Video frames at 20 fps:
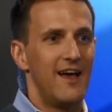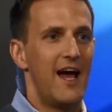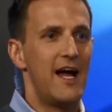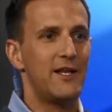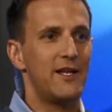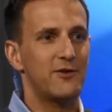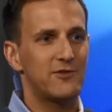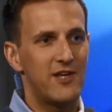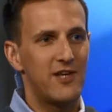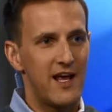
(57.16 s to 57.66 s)

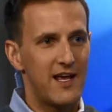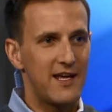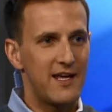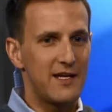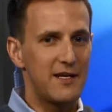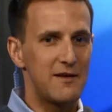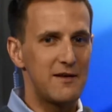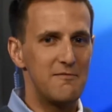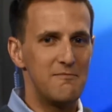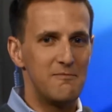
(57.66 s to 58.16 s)
And you're
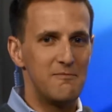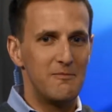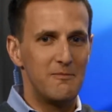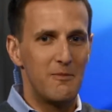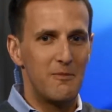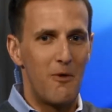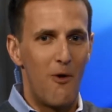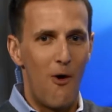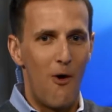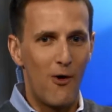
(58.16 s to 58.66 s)
taking
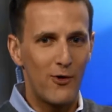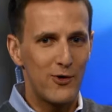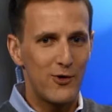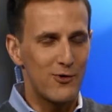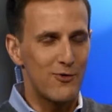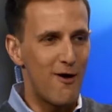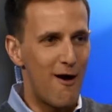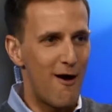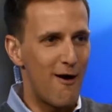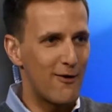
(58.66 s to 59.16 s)
all
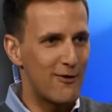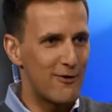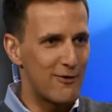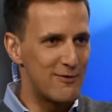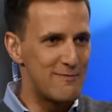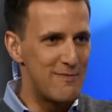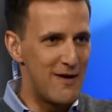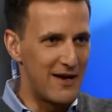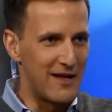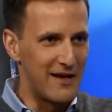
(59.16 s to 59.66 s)
your
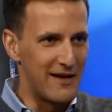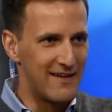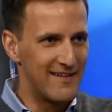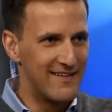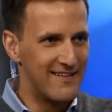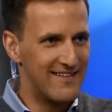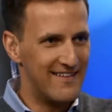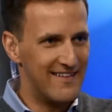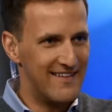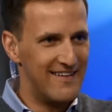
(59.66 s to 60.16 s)
hard-earned money
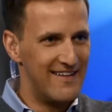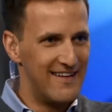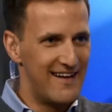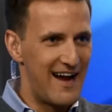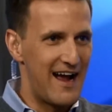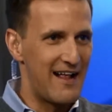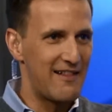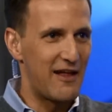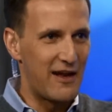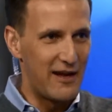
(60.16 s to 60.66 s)

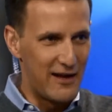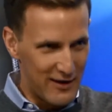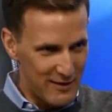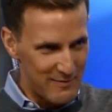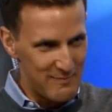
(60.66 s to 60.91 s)
and letting a